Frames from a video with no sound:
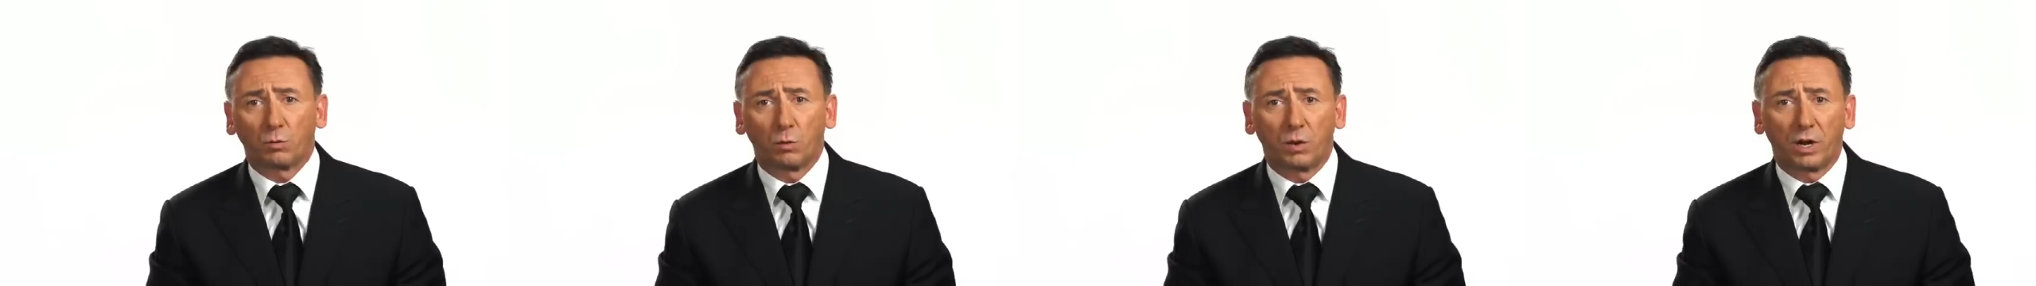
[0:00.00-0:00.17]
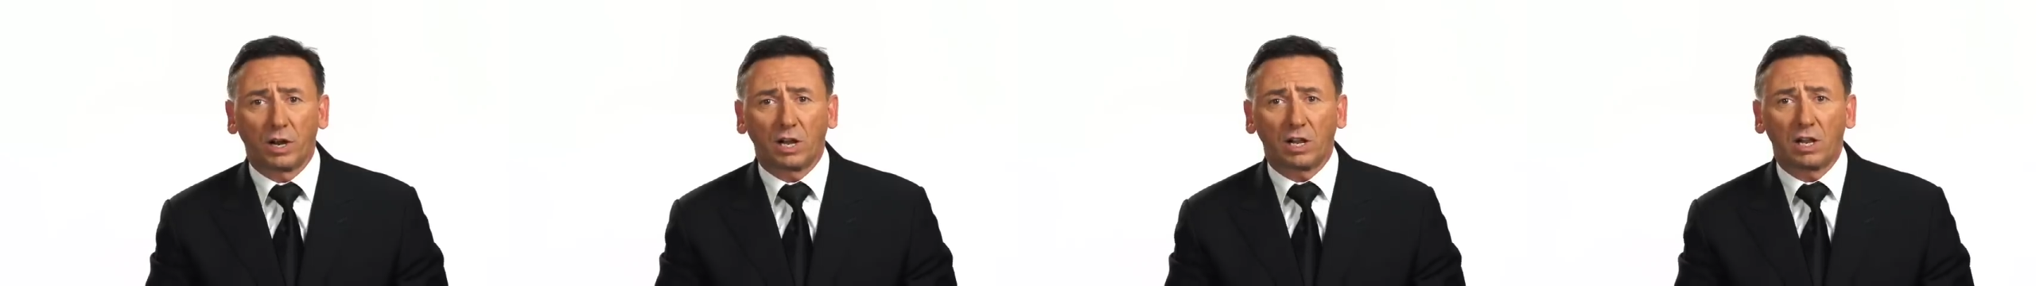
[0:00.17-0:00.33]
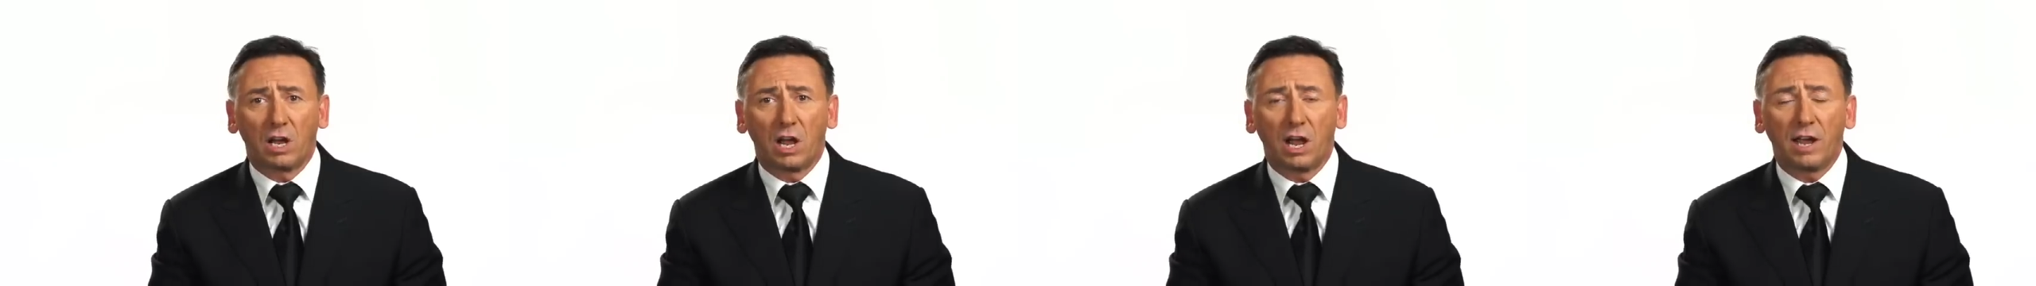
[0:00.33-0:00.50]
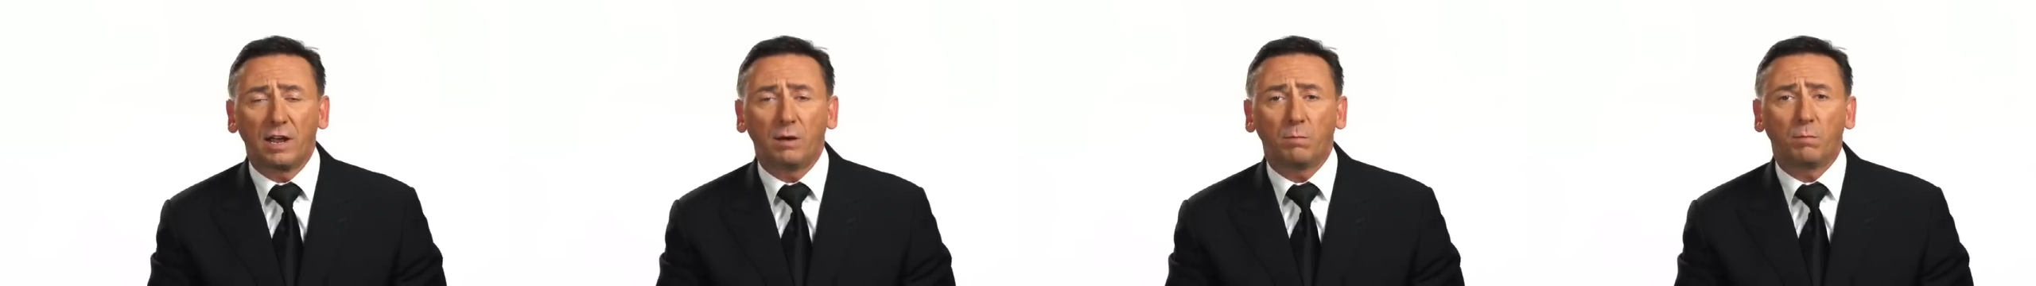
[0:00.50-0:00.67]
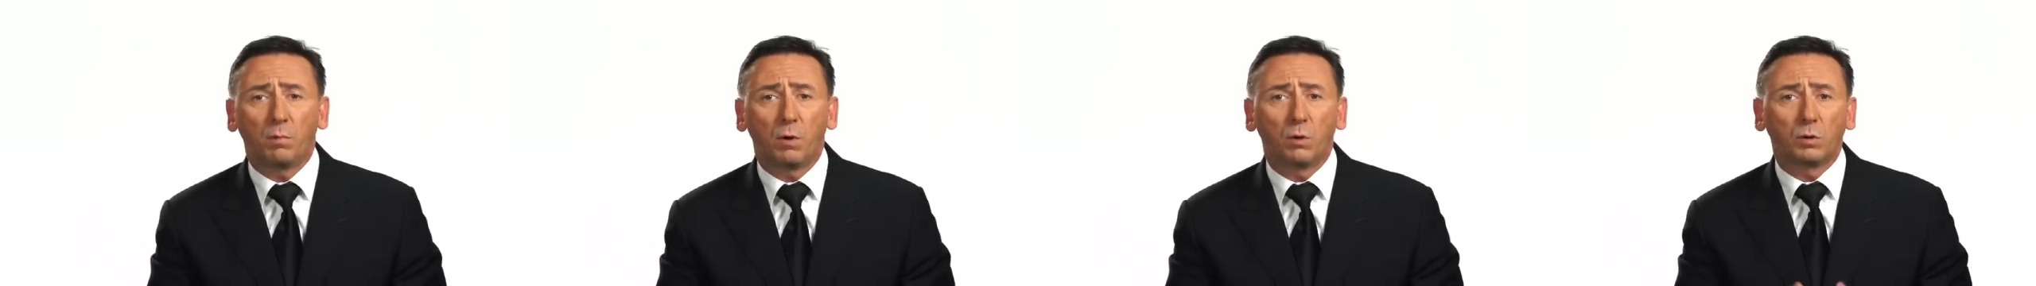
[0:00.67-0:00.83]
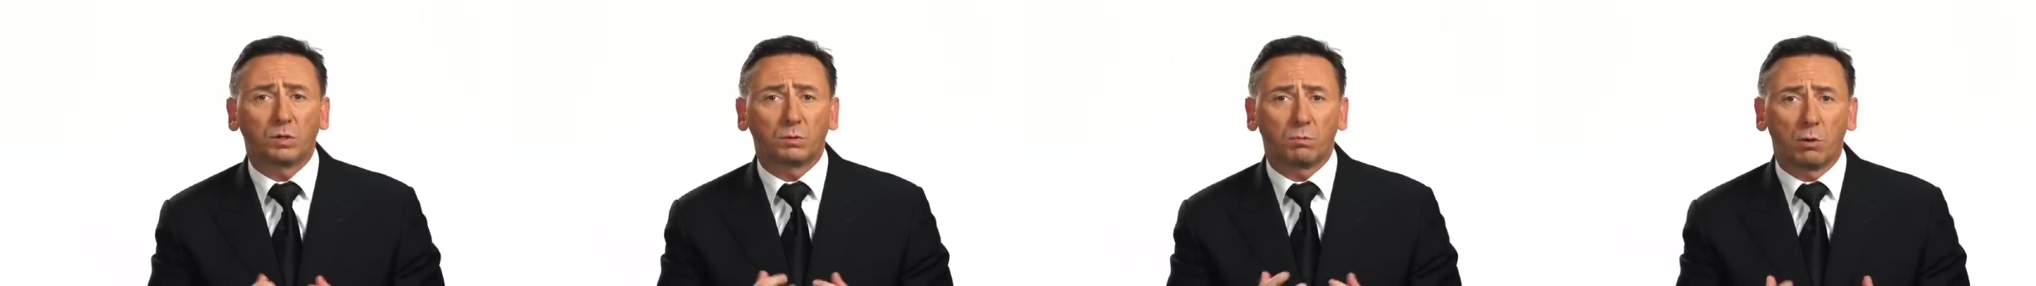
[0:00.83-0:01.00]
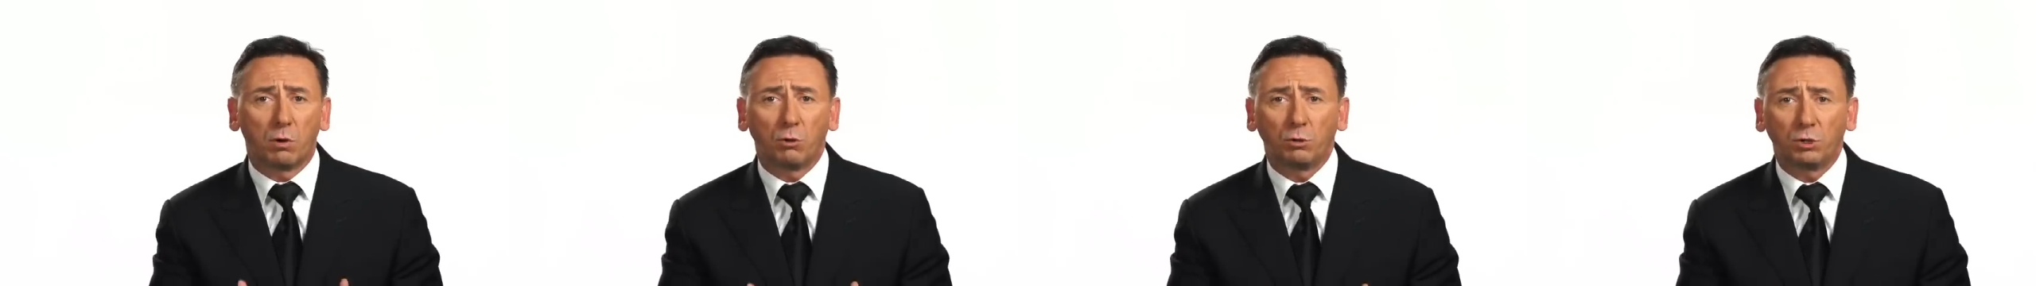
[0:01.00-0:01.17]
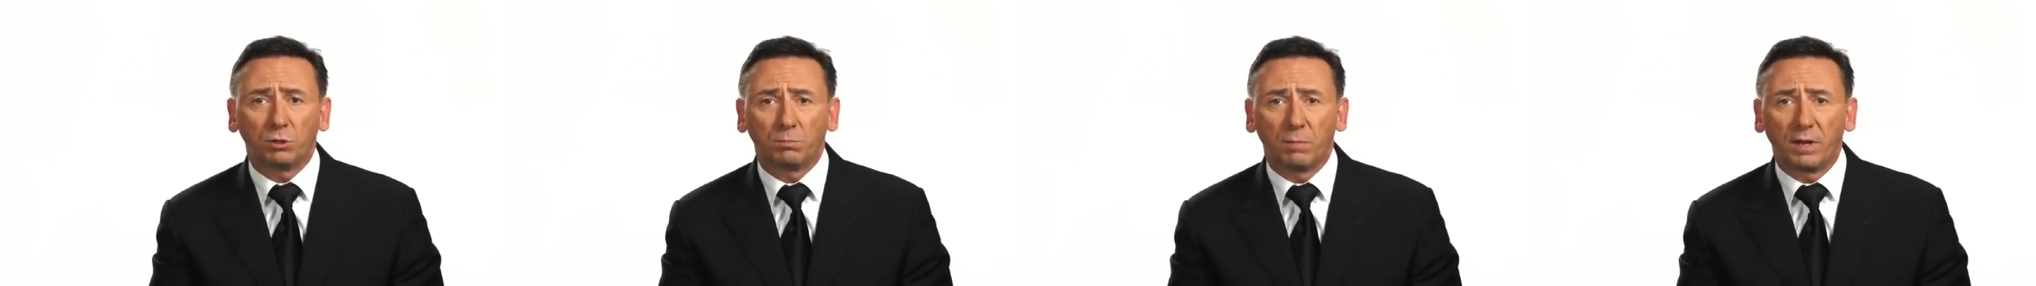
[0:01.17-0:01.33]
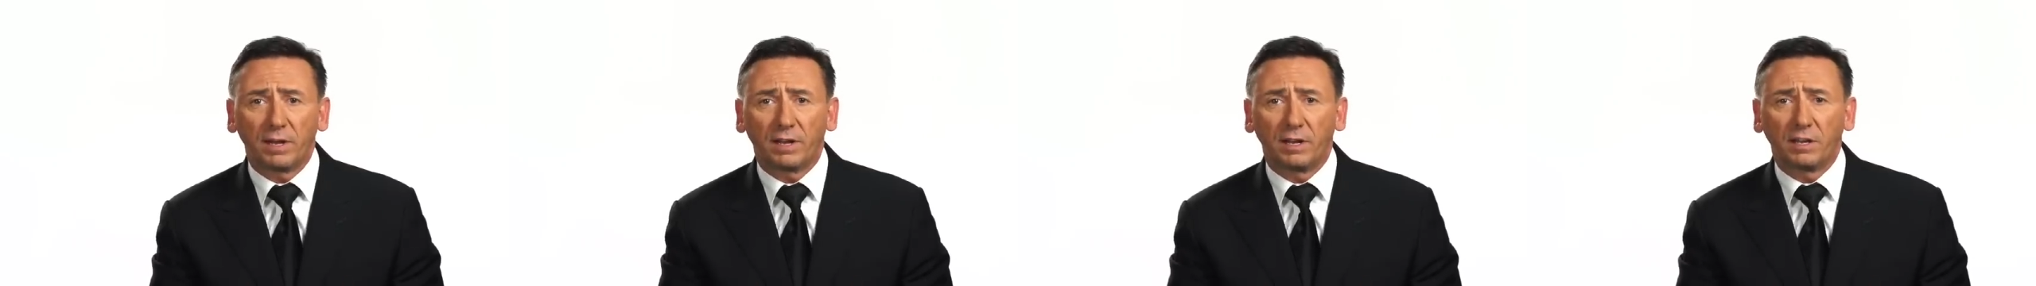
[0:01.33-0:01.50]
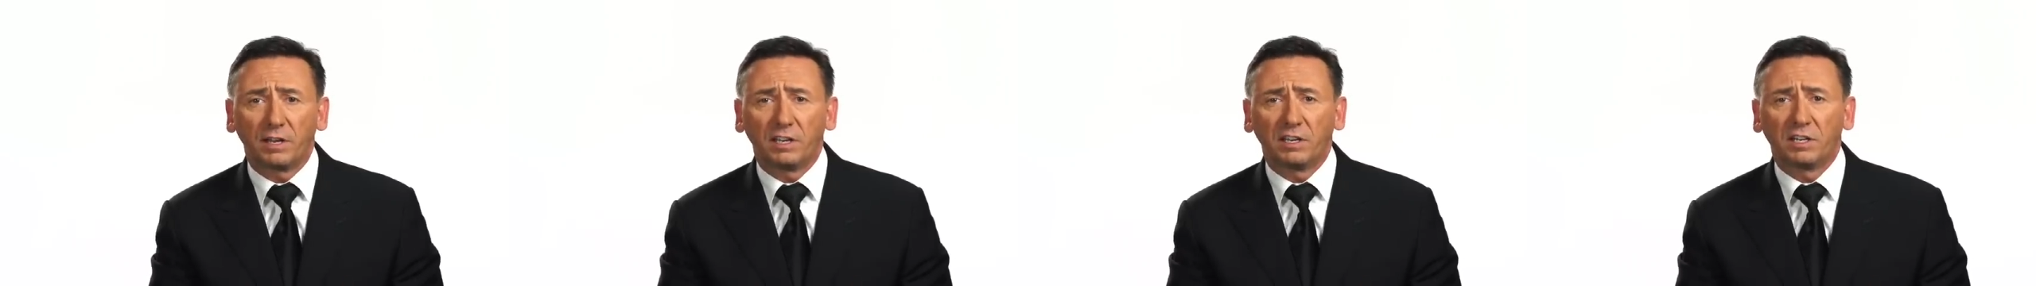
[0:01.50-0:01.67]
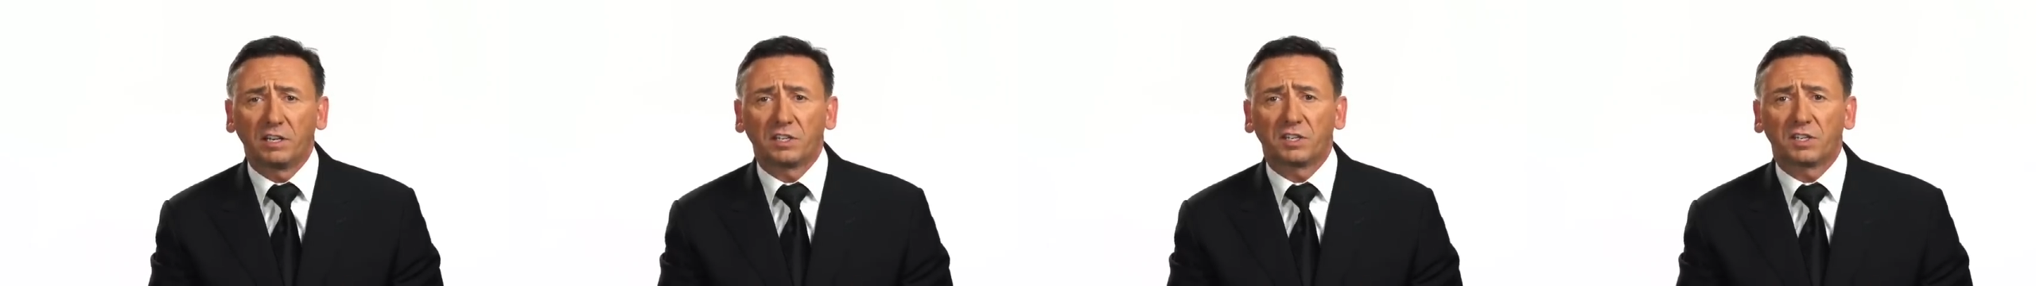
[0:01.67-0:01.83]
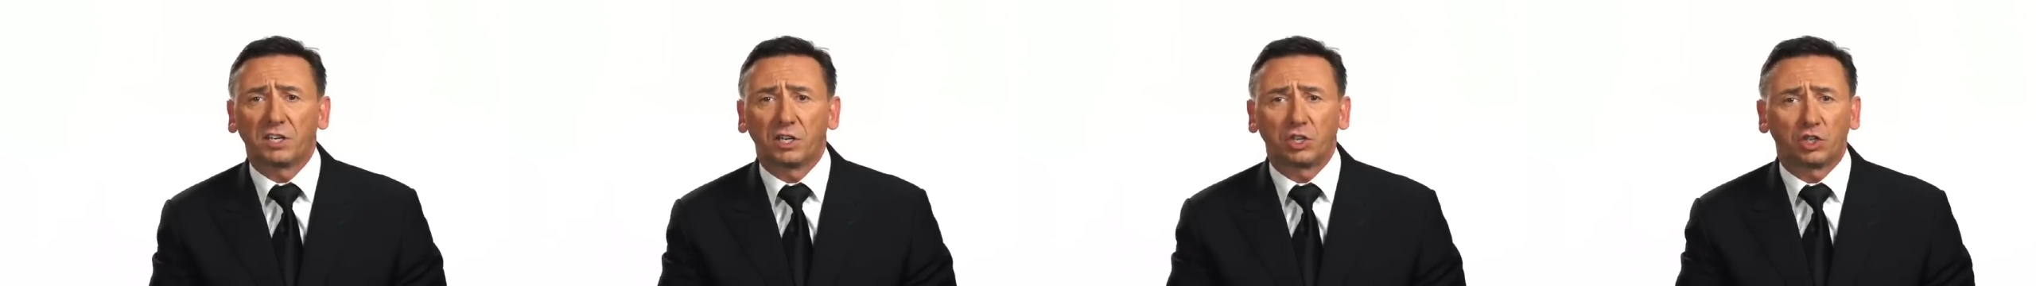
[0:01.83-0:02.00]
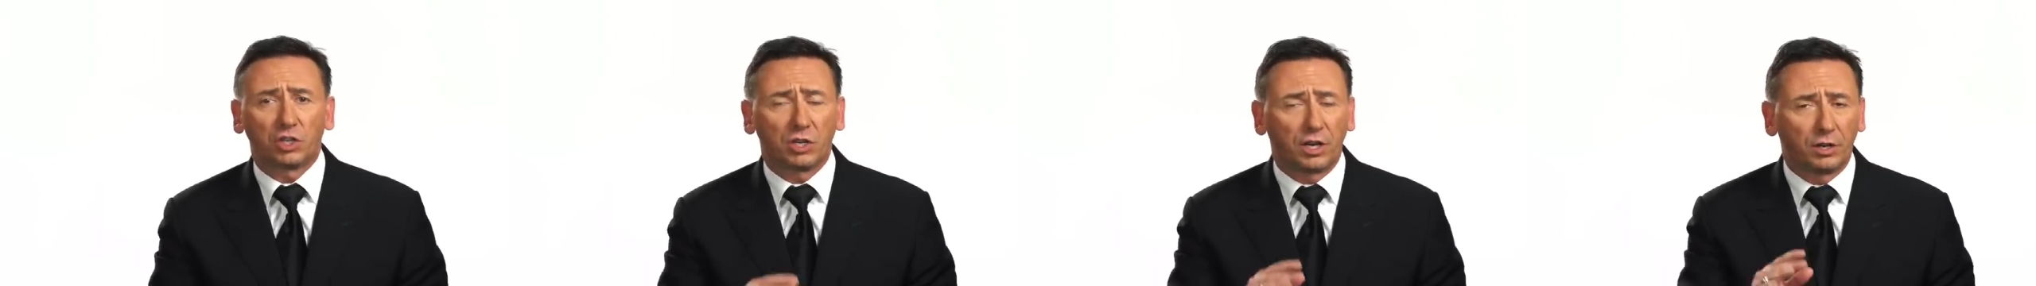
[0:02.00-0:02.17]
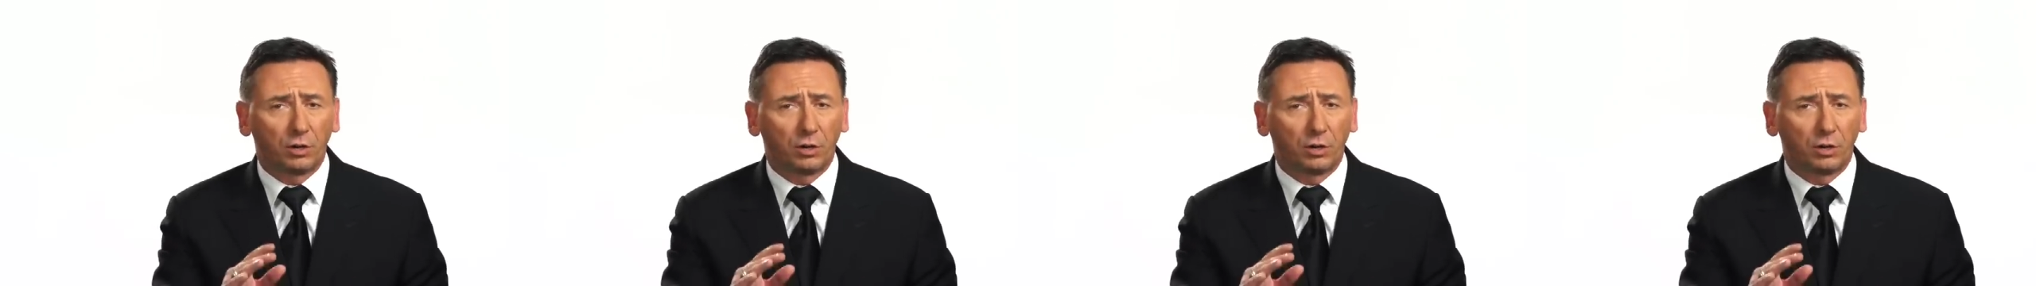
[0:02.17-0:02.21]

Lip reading: When a client postpones making a decision,